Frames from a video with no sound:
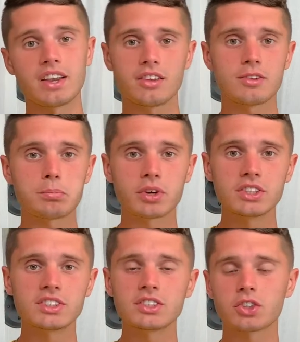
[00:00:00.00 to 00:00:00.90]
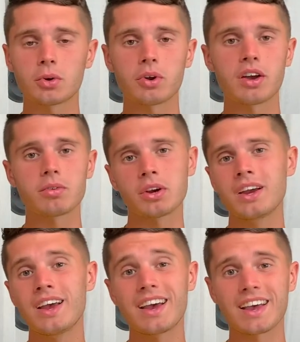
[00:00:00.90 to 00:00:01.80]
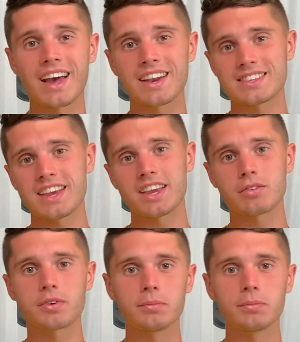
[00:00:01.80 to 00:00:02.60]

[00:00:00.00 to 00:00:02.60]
into preseason or whatever and kind of take it from